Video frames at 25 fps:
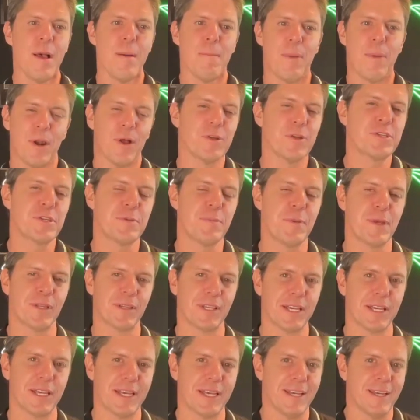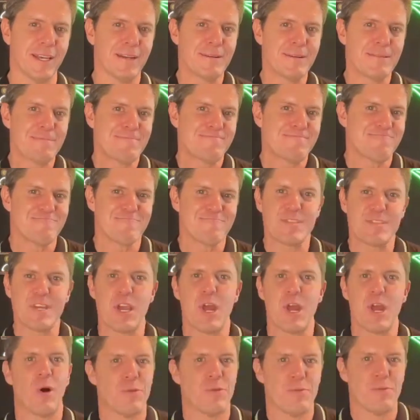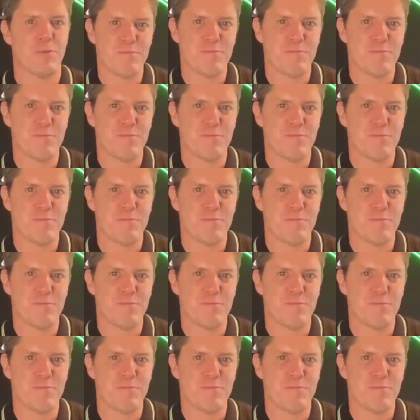But ultimately, you know,